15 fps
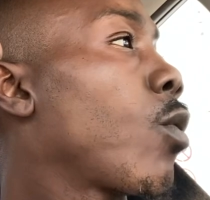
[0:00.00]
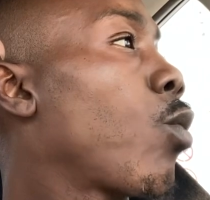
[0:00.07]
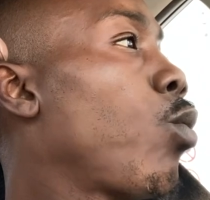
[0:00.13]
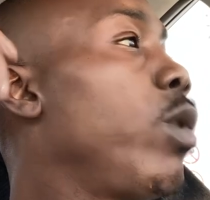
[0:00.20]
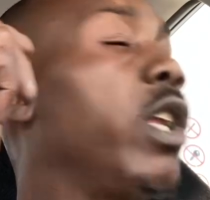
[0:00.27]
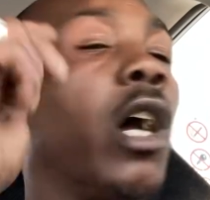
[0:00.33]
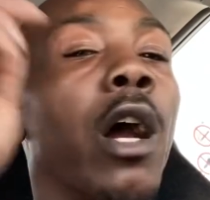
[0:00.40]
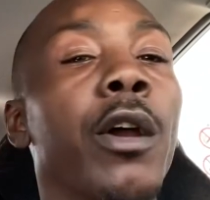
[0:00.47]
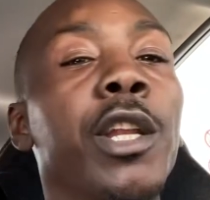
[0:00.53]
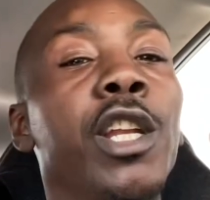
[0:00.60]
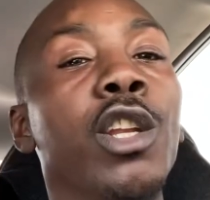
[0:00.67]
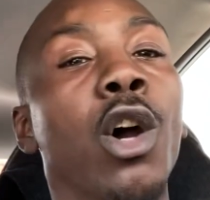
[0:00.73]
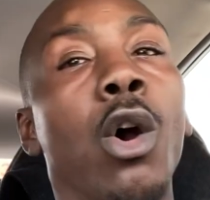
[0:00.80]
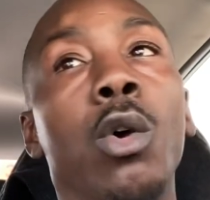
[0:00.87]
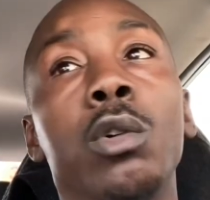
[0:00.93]
We already
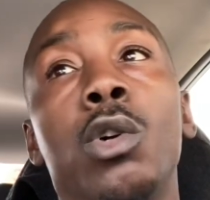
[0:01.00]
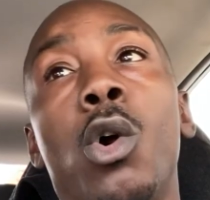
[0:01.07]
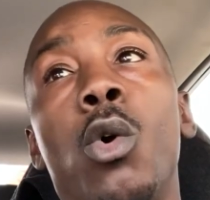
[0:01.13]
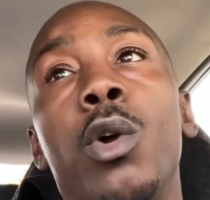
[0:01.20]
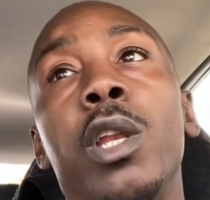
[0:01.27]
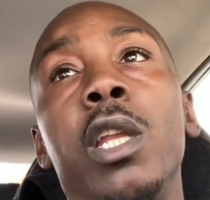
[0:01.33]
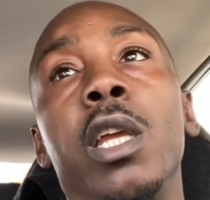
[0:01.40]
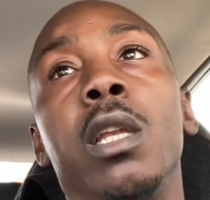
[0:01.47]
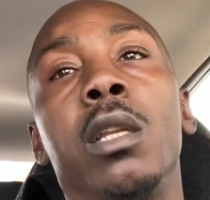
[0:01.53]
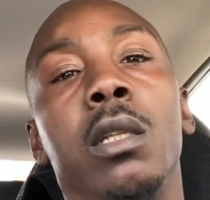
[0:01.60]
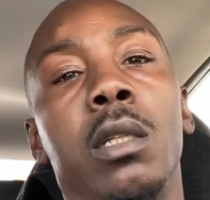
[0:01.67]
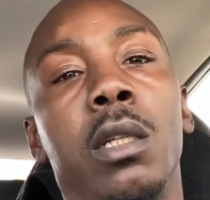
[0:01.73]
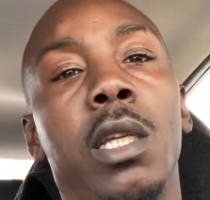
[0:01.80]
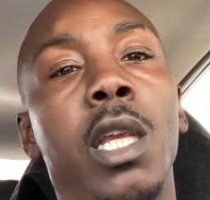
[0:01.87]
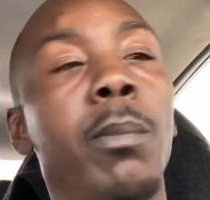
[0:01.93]
know going in,
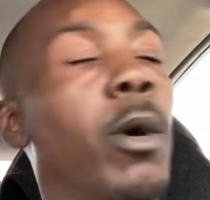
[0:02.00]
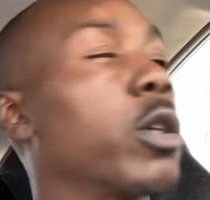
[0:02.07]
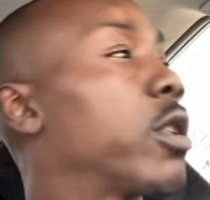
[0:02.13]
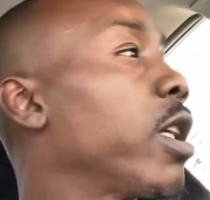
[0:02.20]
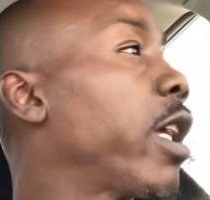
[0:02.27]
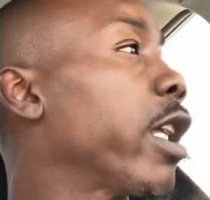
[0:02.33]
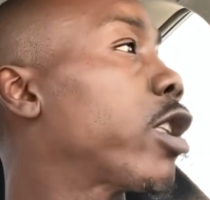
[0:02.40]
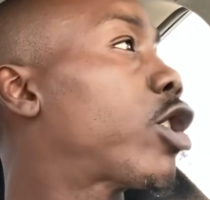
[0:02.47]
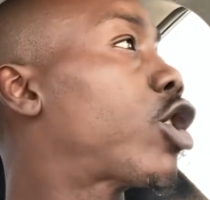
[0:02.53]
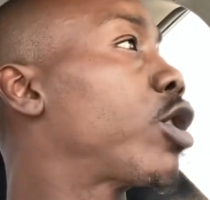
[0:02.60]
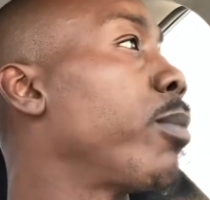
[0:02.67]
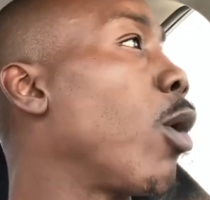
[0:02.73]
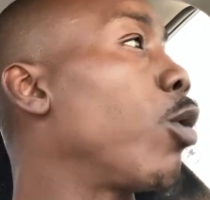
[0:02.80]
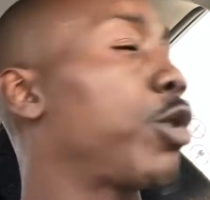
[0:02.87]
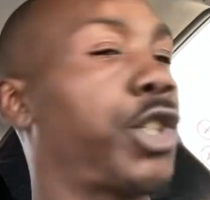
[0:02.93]
he about to get
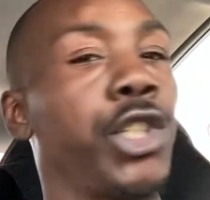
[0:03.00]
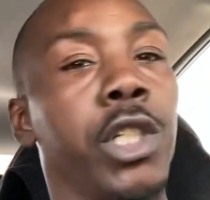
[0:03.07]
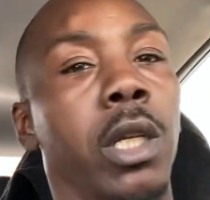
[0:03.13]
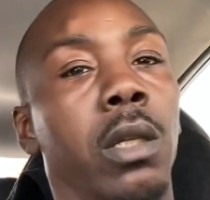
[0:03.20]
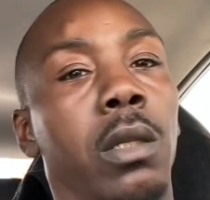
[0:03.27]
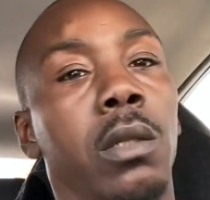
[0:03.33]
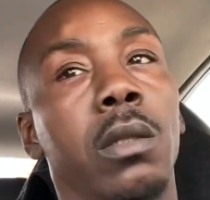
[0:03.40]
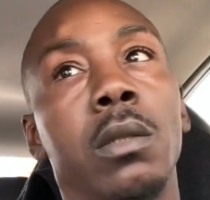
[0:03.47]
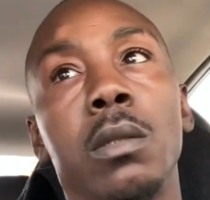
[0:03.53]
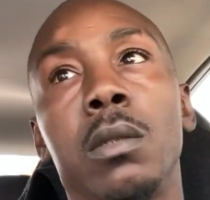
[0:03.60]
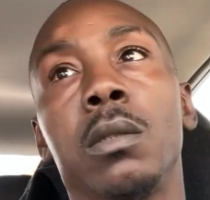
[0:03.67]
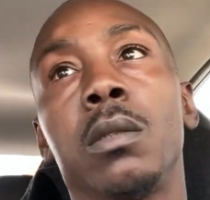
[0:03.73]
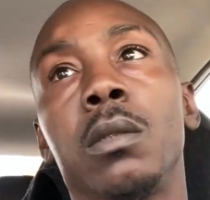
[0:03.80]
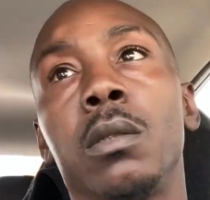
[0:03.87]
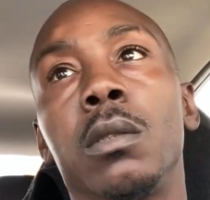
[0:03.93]
smoke shit.
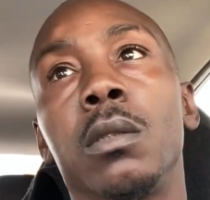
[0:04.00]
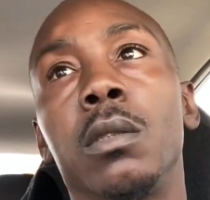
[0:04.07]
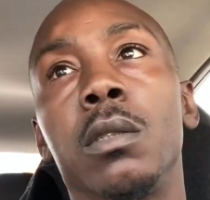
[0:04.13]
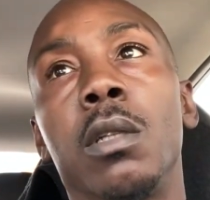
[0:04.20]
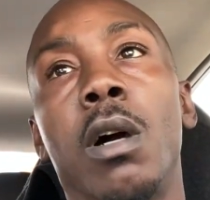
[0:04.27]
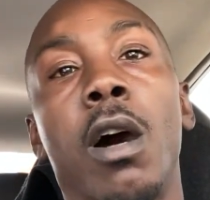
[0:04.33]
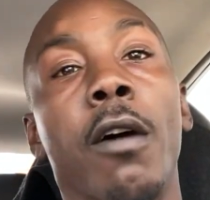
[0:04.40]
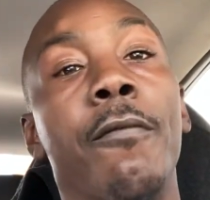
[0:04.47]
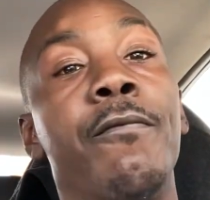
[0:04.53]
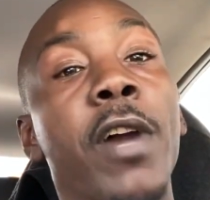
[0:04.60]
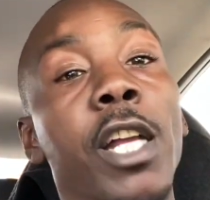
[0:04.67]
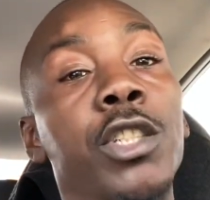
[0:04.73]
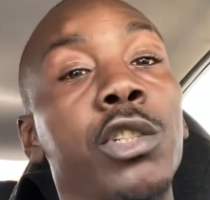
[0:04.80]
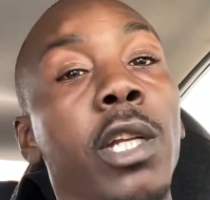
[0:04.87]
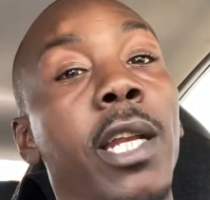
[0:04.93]

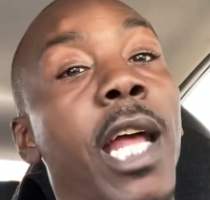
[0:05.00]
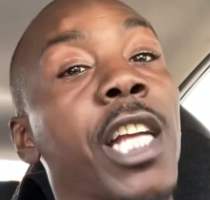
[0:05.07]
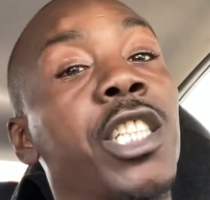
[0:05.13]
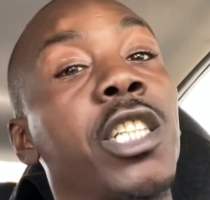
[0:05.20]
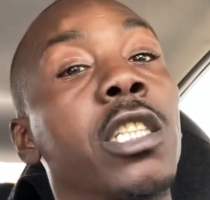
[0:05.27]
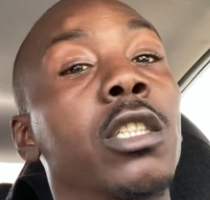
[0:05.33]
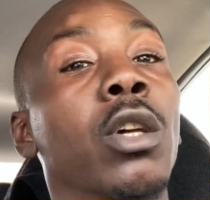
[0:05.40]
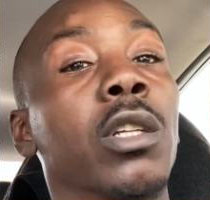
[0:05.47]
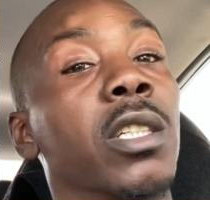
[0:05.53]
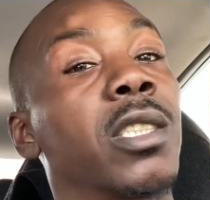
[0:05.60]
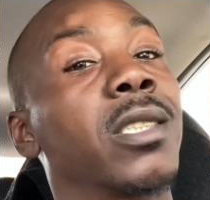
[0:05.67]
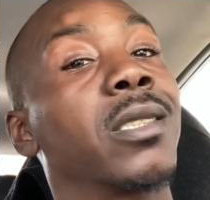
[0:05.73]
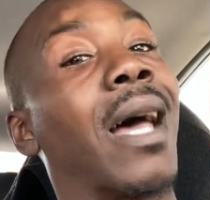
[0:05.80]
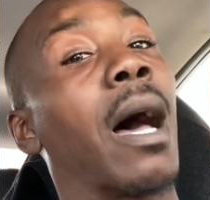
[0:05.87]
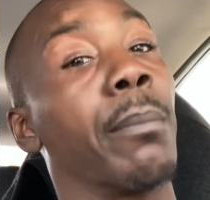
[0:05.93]
Eventually that shit's gonna
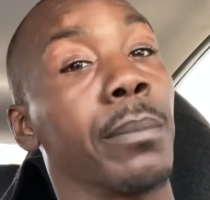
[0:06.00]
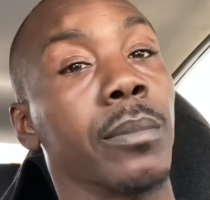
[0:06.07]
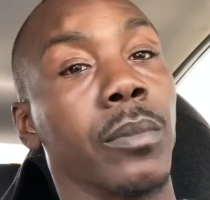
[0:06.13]
stop.